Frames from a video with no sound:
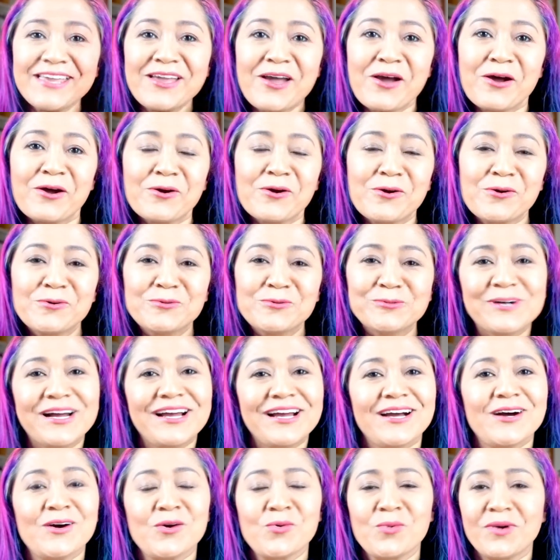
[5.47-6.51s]
ho!
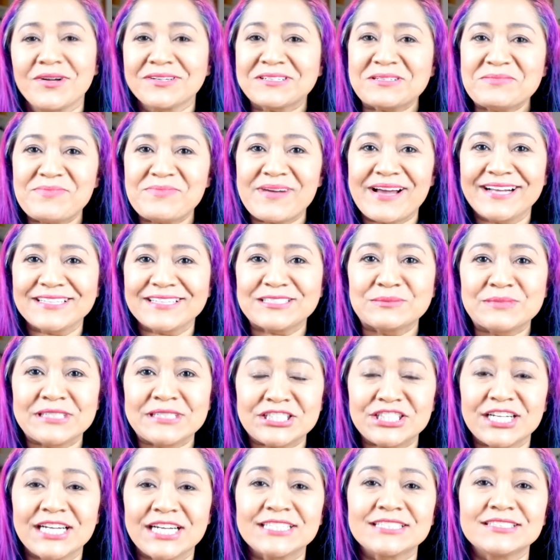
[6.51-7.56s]
Welcome back to my
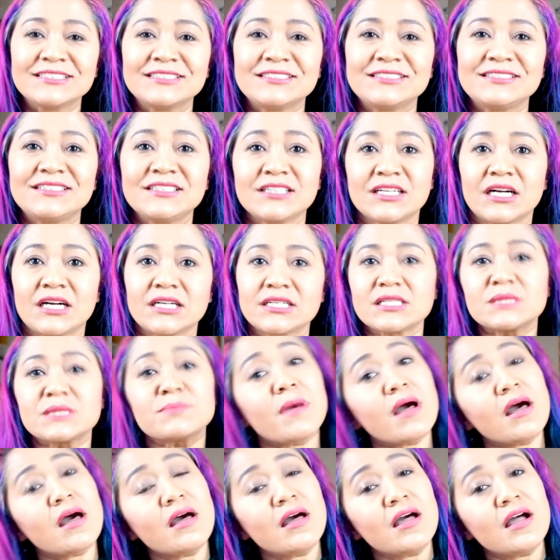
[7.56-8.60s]
channel, Goddess
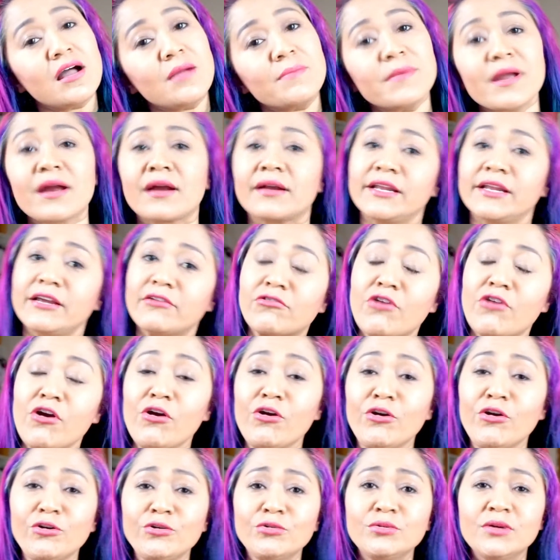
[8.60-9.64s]
Mom, Ernie
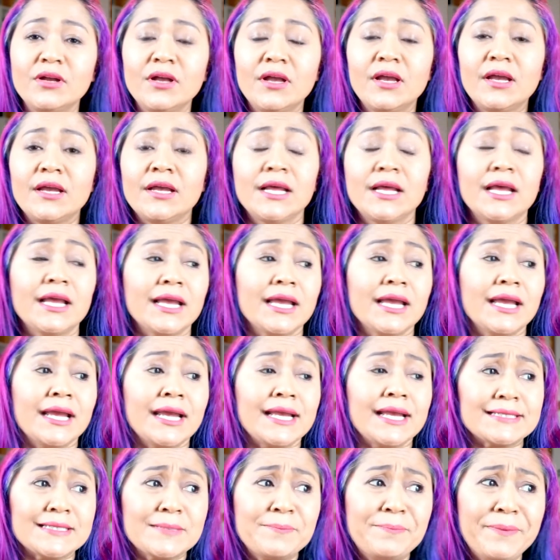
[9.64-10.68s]
Crow.
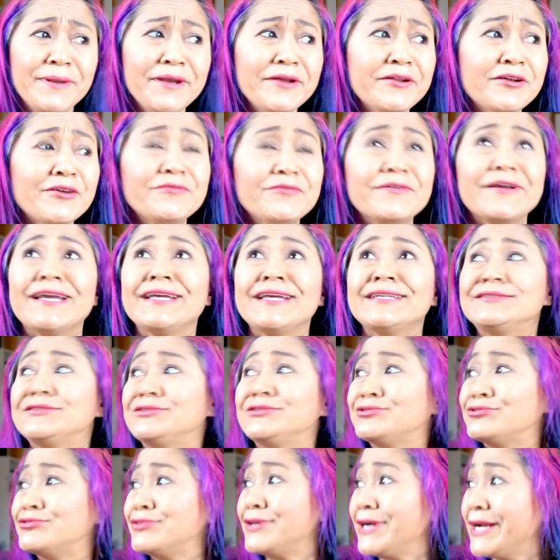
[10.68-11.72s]
It's a bit of a
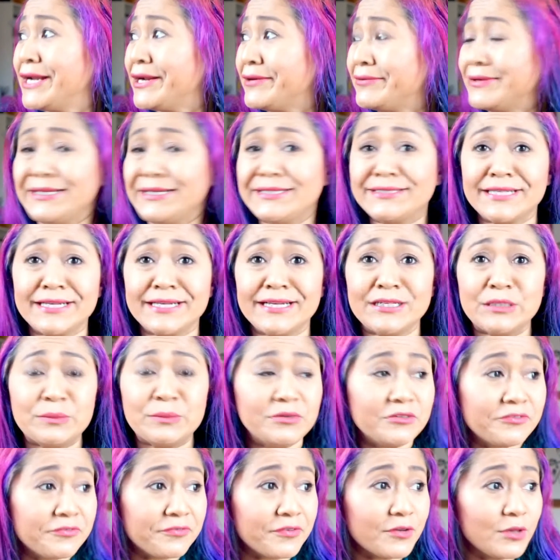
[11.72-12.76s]
dreary day to
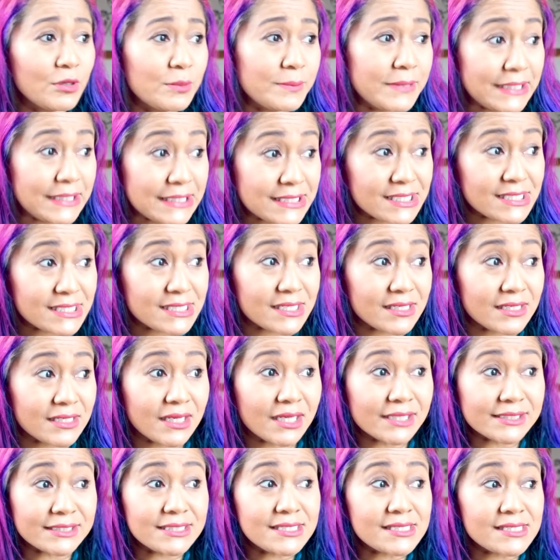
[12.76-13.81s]
be filming today. I
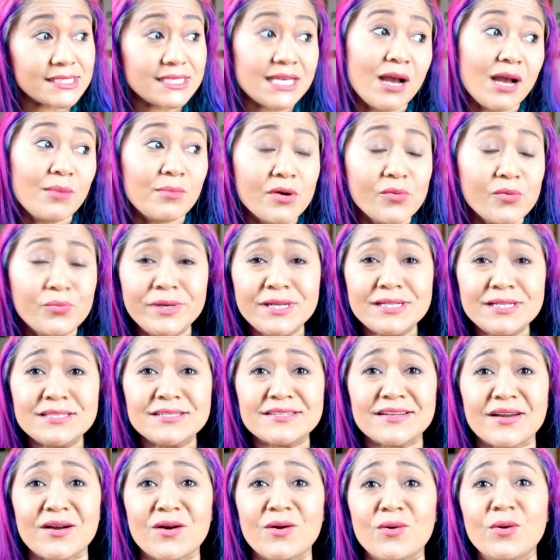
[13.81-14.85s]
can see out my
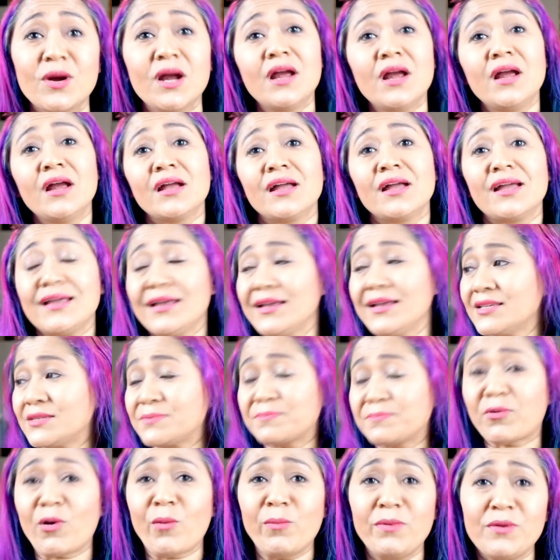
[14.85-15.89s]
window. It's
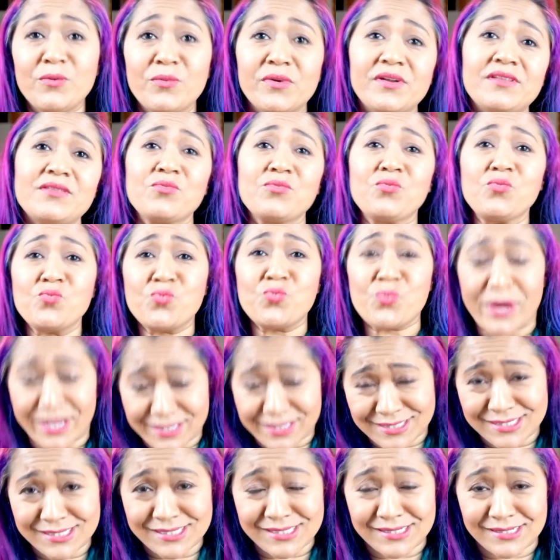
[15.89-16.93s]
probably one of the
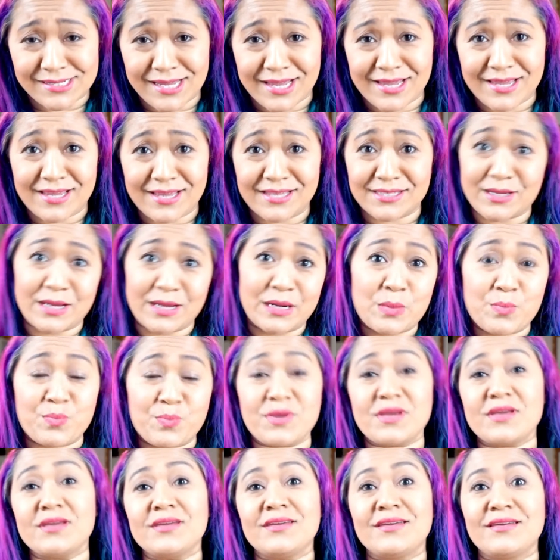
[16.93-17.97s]
wettest days it's gonna
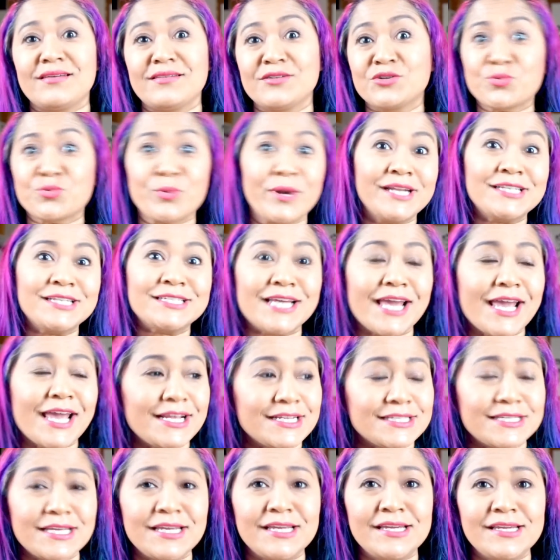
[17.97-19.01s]
be in
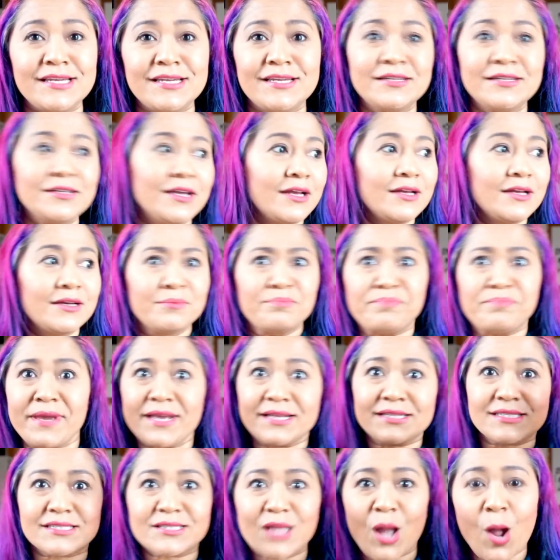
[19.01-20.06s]
2018. Big
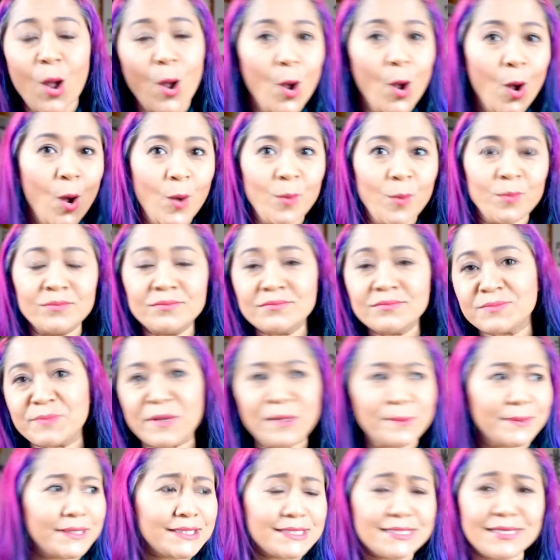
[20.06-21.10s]
storm,
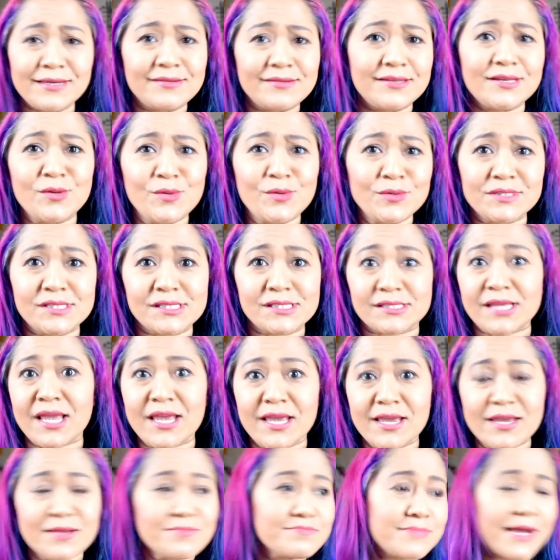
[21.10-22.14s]
BBC News is
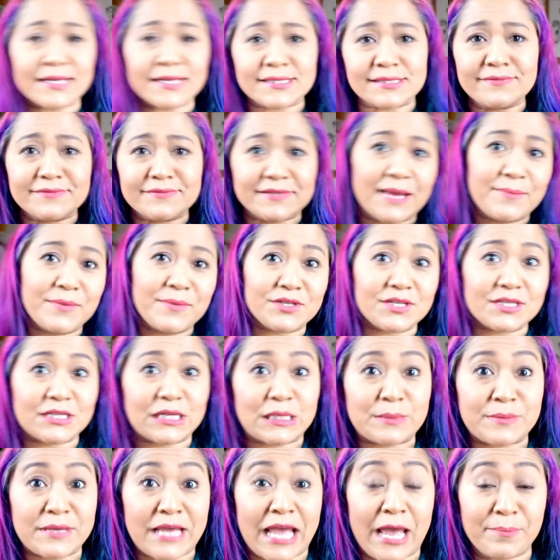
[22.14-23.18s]
saying massive damage is gonna
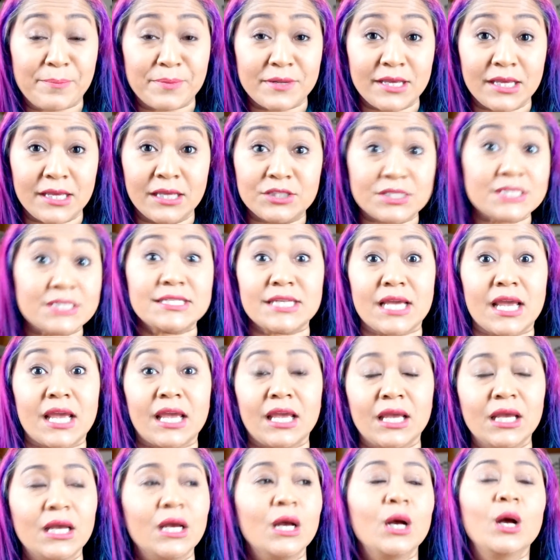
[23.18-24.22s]
be happening today.